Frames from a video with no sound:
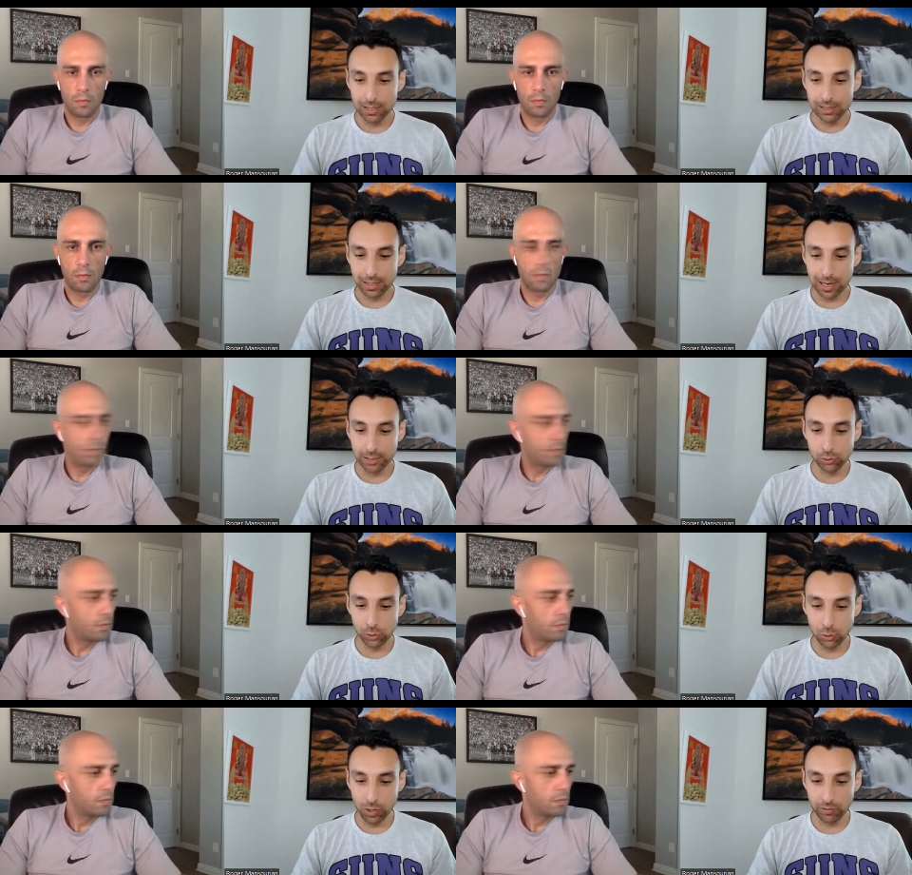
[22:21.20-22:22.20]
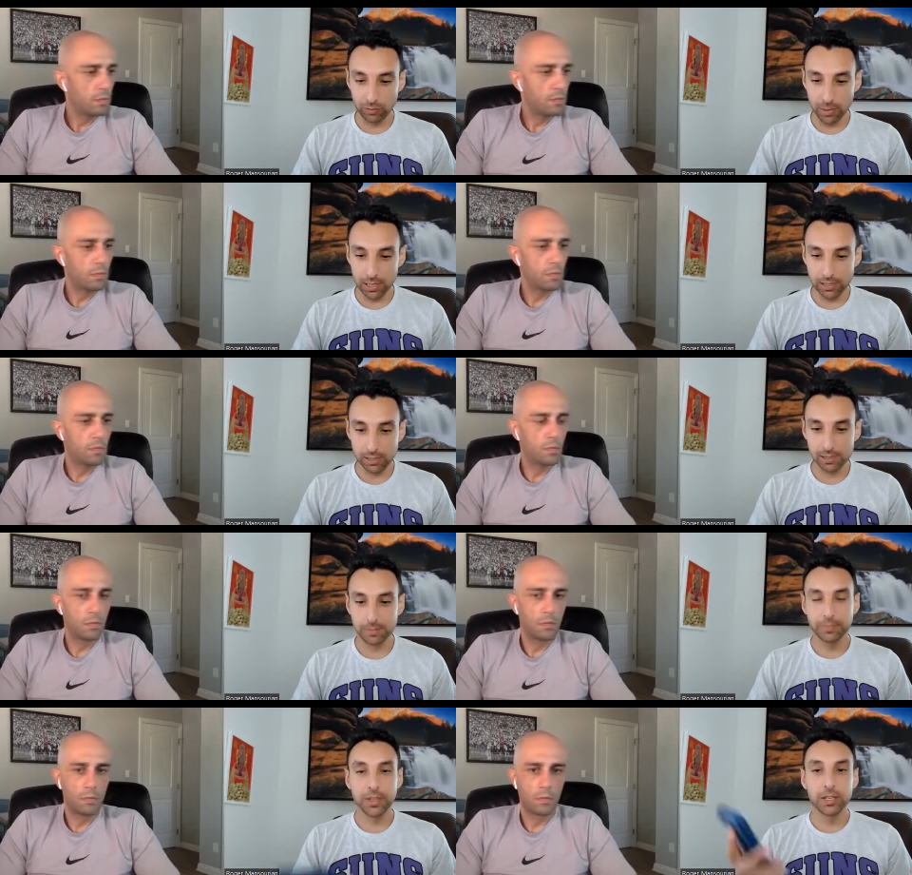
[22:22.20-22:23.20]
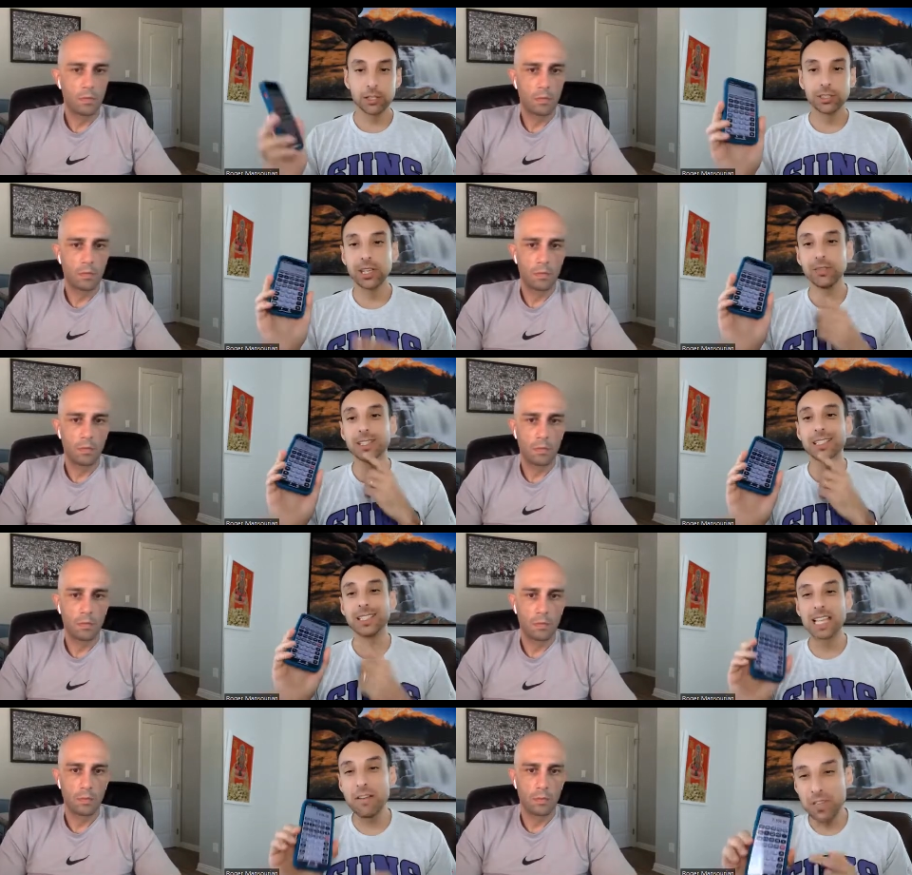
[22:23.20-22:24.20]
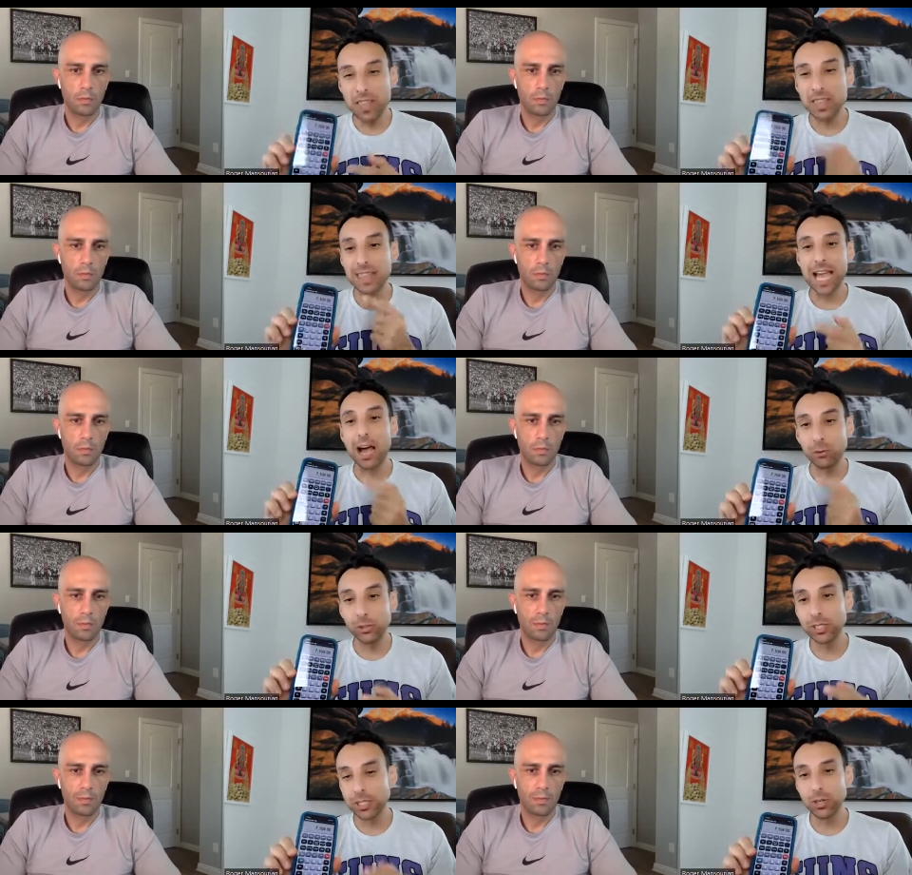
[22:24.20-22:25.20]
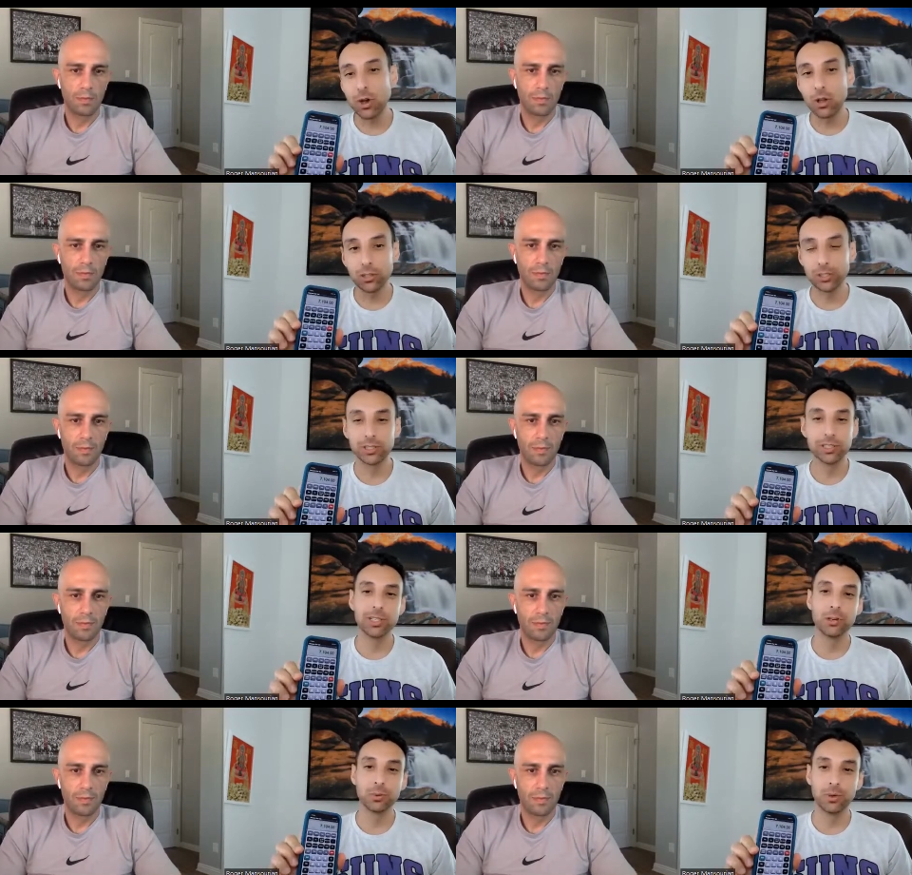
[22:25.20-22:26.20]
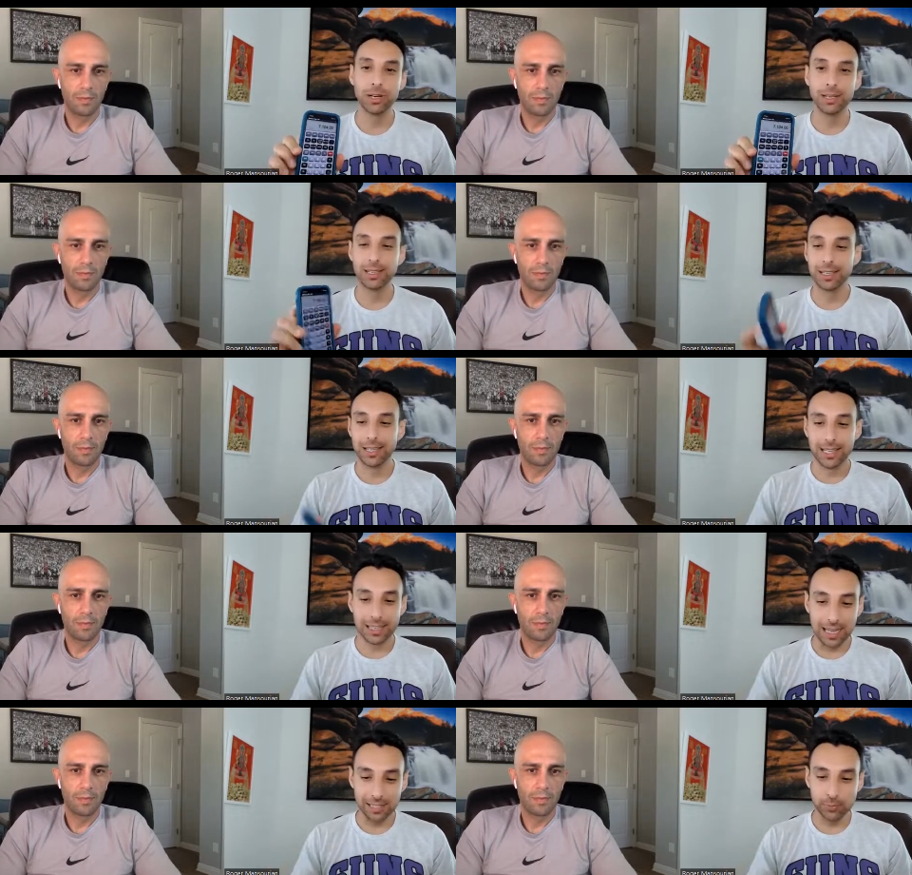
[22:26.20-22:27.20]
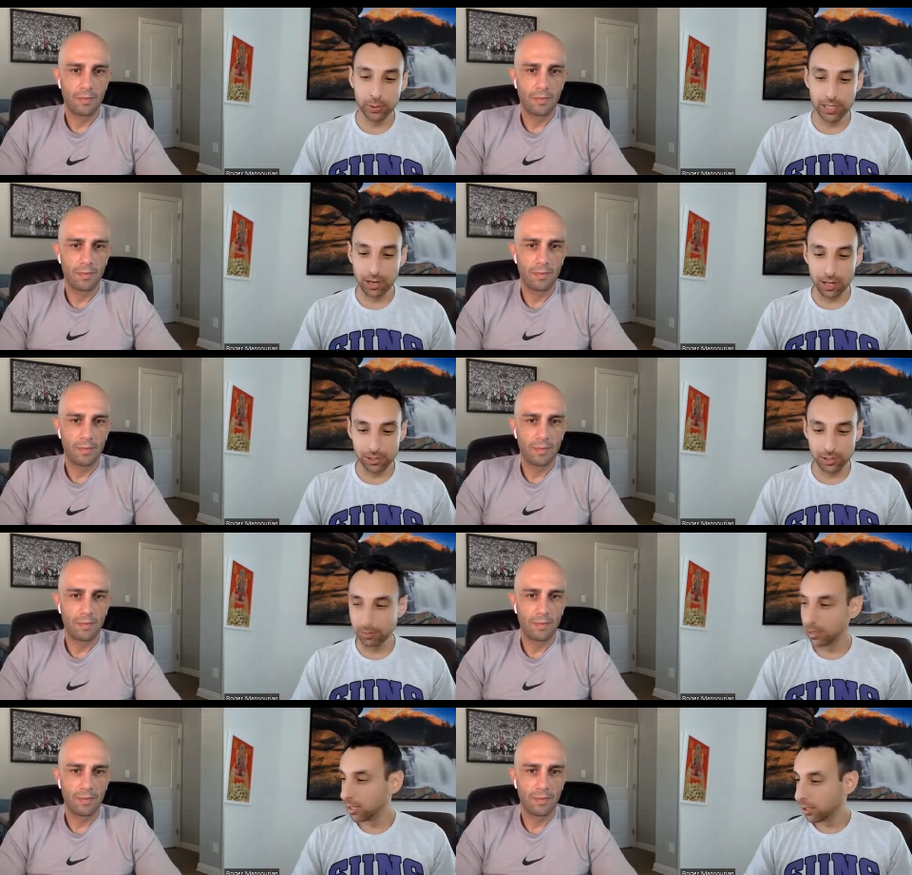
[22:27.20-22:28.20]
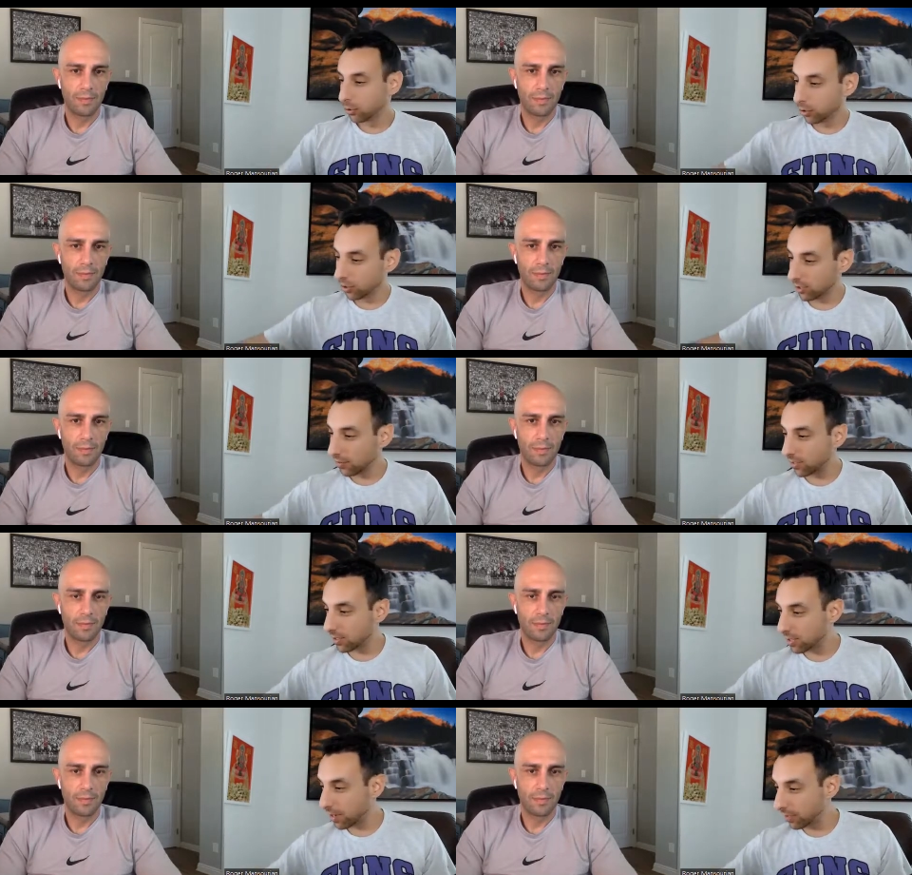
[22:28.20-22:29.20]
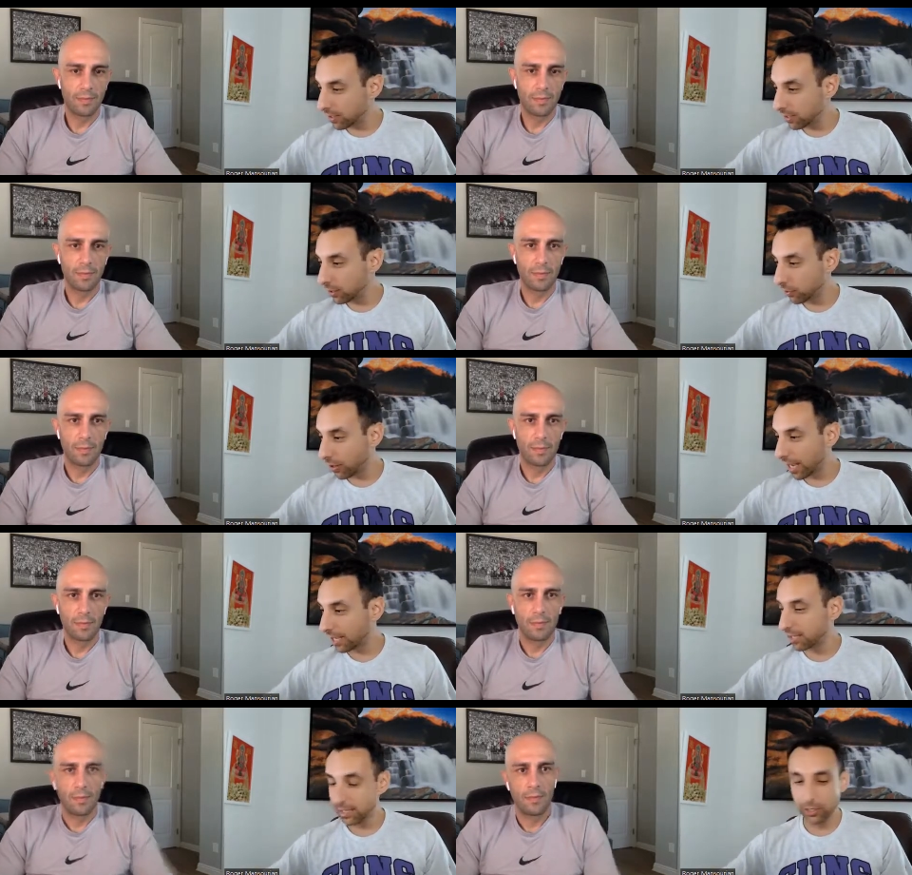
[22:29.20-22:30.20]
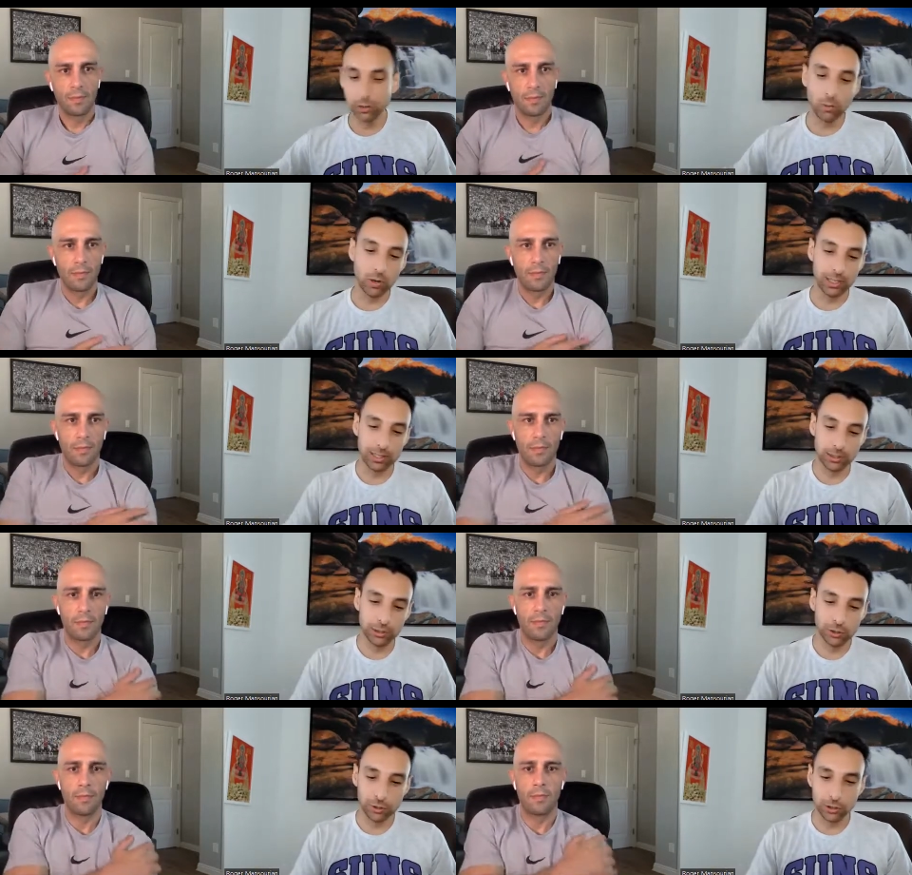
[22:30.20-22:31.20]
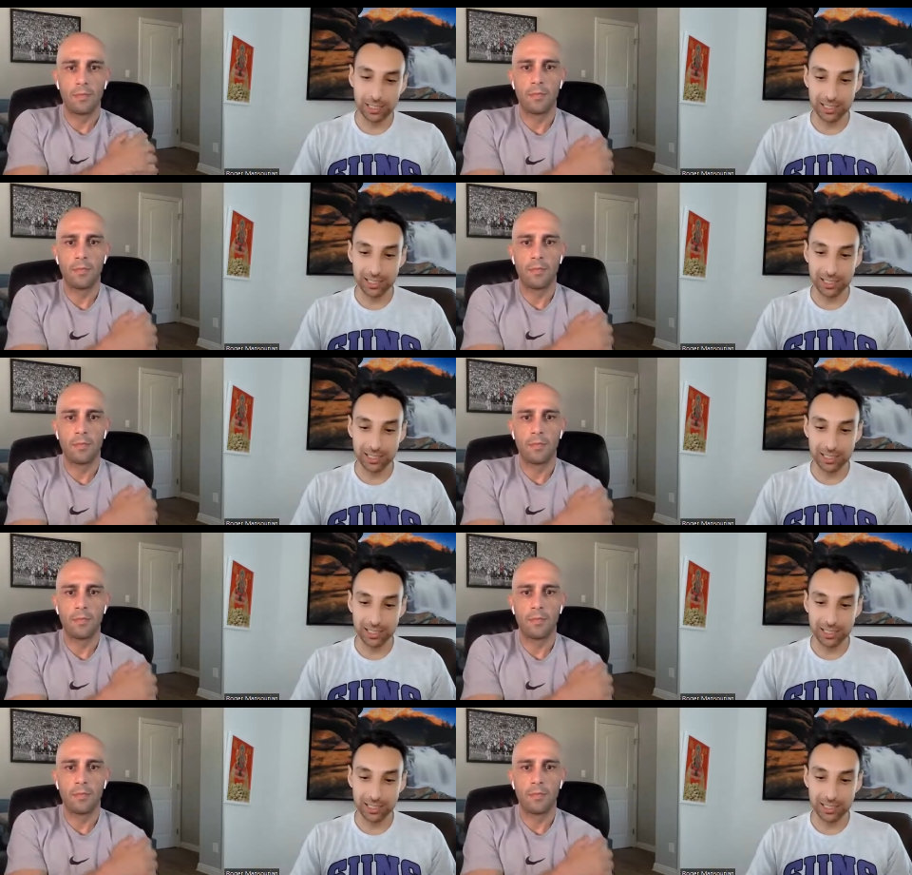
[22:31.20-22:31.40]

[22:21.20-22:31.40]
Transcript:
Speaker 1: Times 12 months, you're saving $7,000 in year one. That's pretty awesome. So you're saving $7,000 in year one. Let's just, in